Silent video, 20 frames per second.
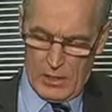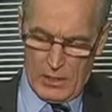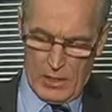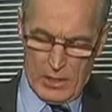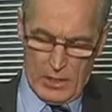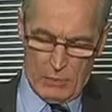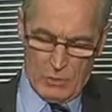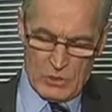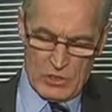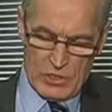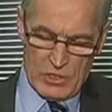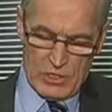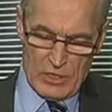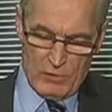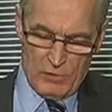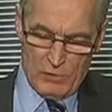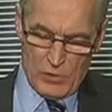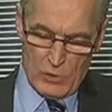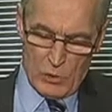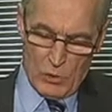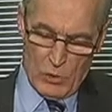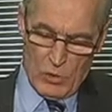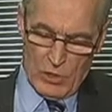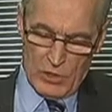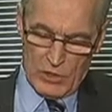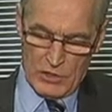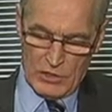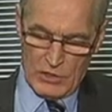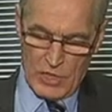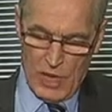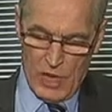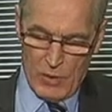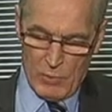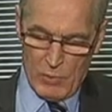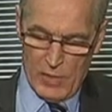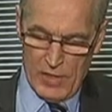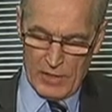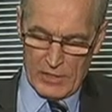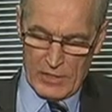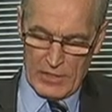It was as if the door had slammed
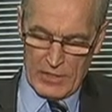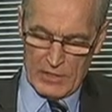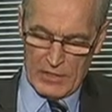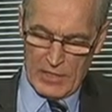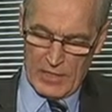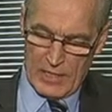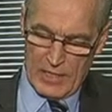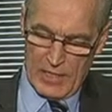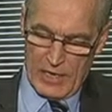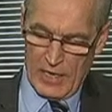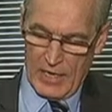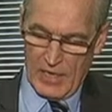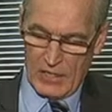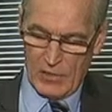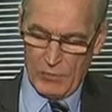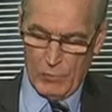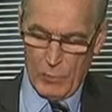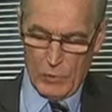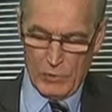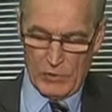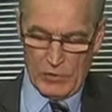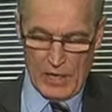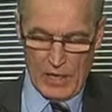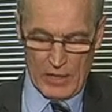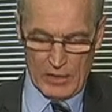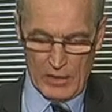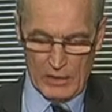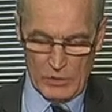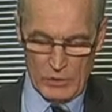right inside the heads of both Kelly and